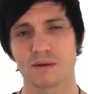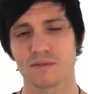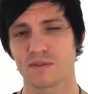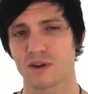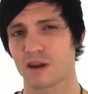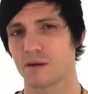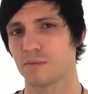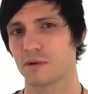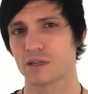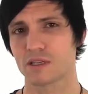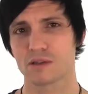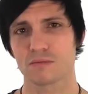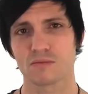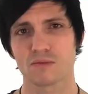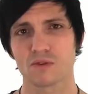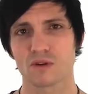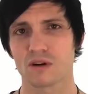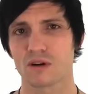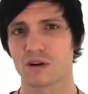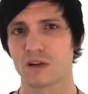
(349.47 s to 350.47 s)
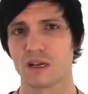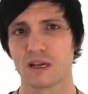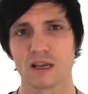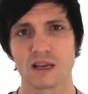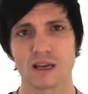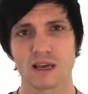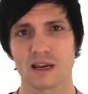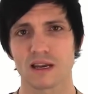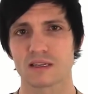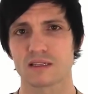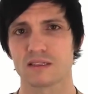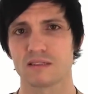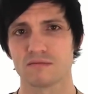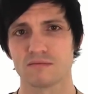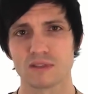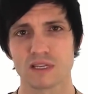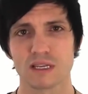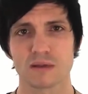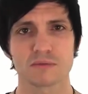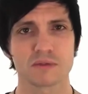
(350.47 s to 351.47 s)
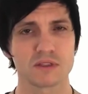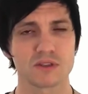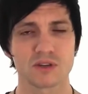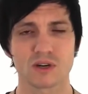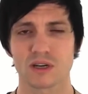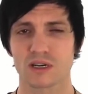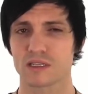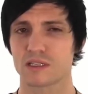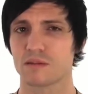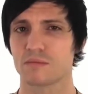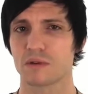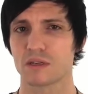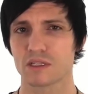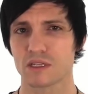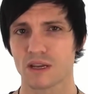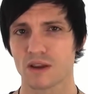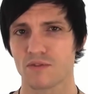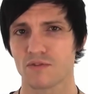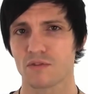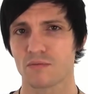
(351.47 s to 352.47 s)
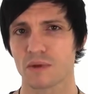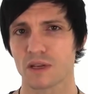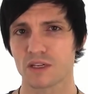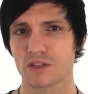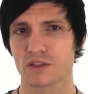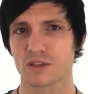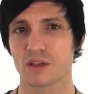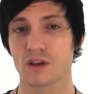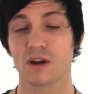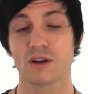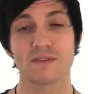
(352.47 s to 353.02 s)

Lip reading: I've got a bunch of more kind of tips and tricks and a bunch of information there.